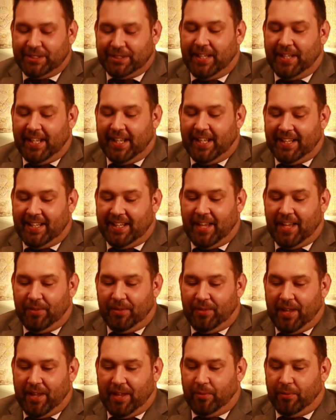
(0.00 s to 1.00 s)
that that
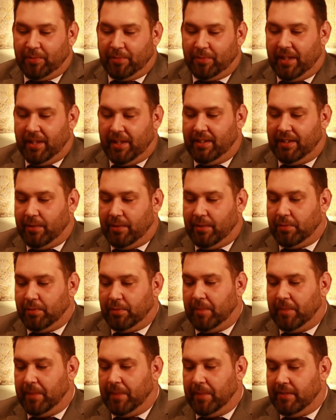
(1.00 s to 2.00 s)
that was my that was
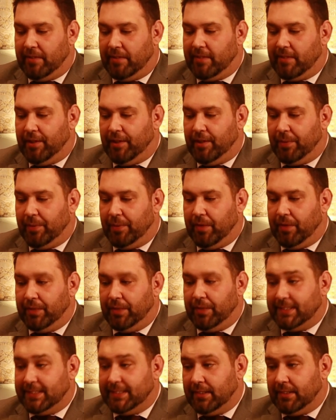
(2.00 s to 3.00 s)
my biggest takeaway
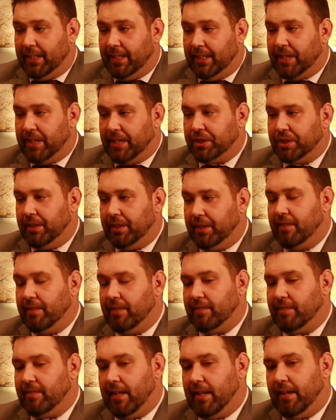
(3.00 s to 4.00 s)
recently. Actually,
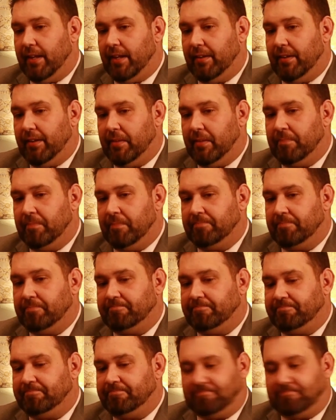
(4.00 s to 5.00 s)
is that um,
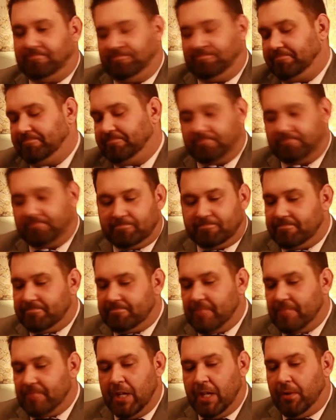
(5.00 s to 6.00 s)

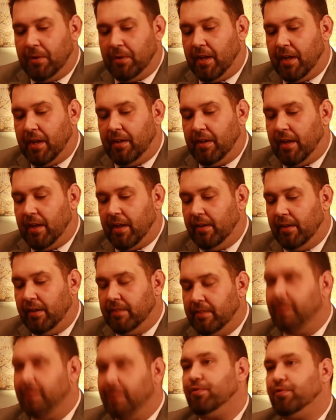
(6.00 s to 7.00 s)
you know not not in a
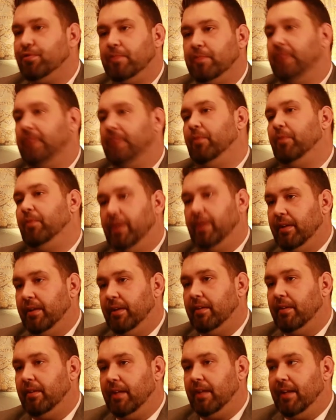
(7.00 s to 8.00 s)
disrespectful way,
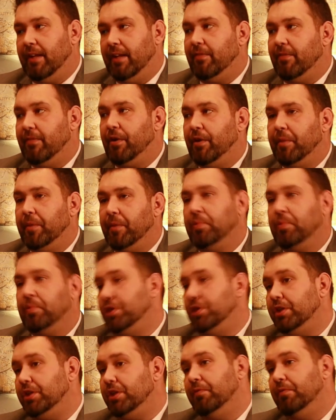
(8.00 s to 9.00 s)
in a very
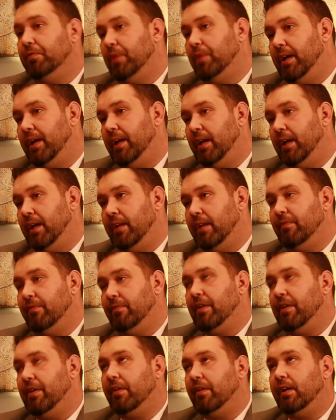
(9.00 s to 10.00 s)
appreciative way, in a
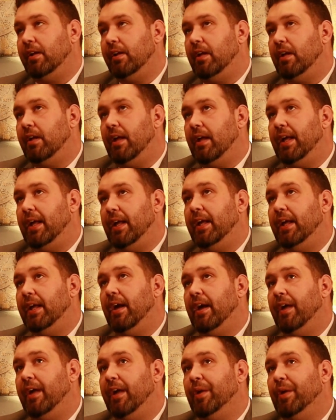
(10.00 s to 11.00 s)
very hey,
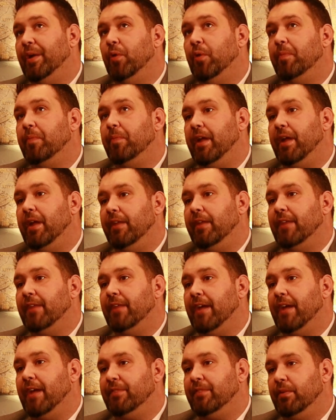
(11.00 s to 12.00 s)
I hope that even
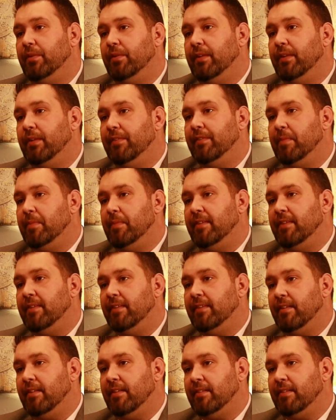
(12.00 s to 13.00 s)
after you leave the
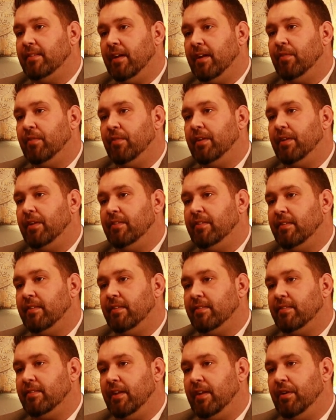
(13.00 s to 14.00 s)
business and I run into this
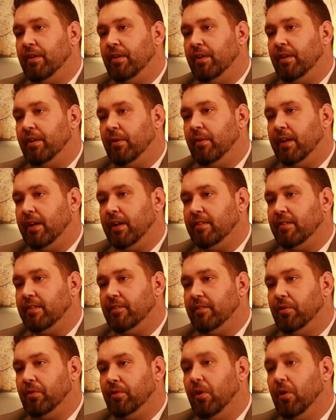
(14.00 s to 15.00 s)
scenario, I can
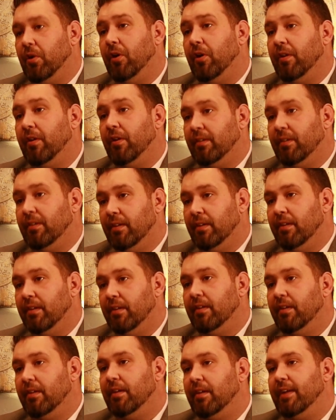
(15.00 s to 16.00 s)
still call. Yep
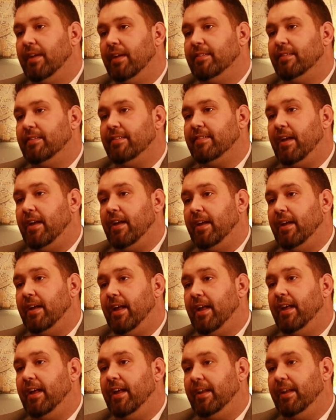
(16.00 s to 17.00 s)
and say,
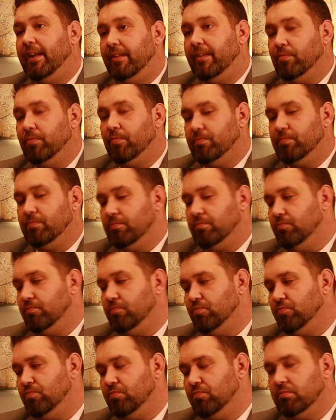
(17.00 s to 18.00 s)
hey,
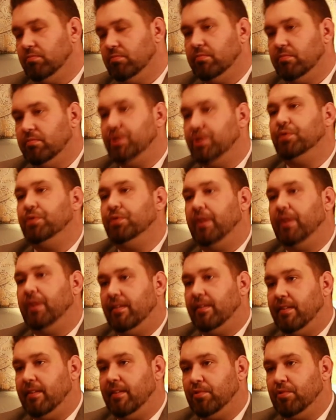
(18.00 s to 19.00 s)
did you run
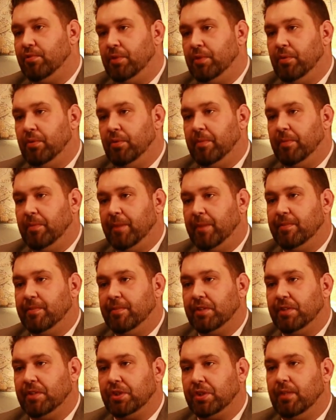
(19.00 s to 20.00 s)
into this when you were in my
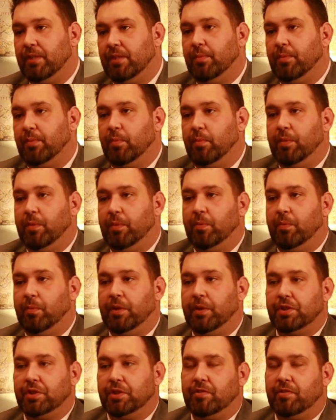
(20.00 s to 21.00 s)
position? What, what, what
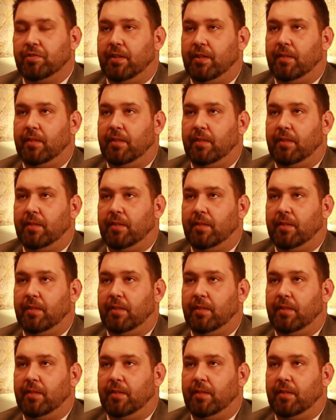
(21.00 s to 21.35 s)
did you see?